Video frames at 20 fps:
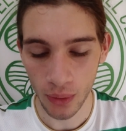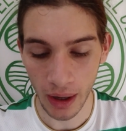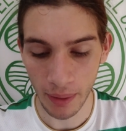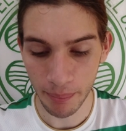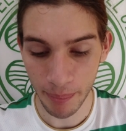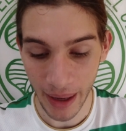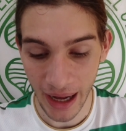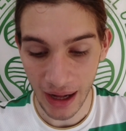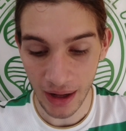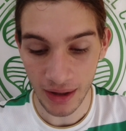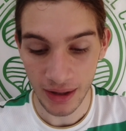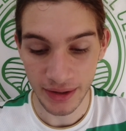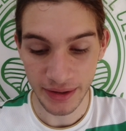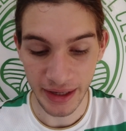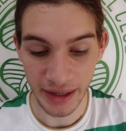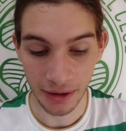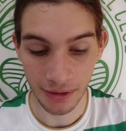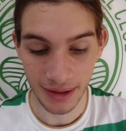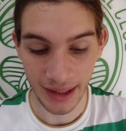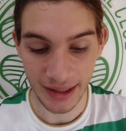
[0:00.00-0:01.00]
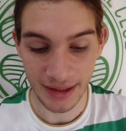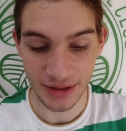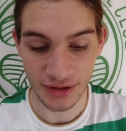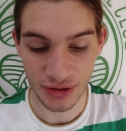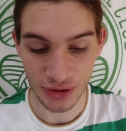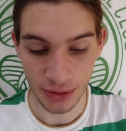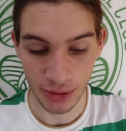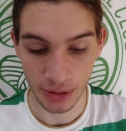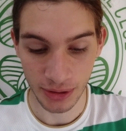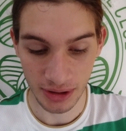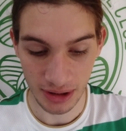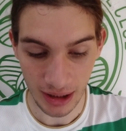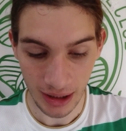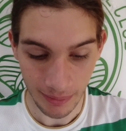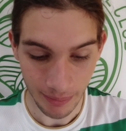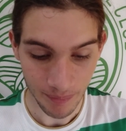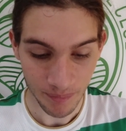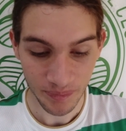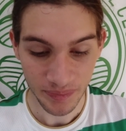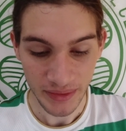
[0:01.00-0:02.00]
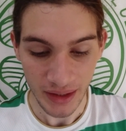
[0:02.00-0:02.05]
about Neil Lennon's new club.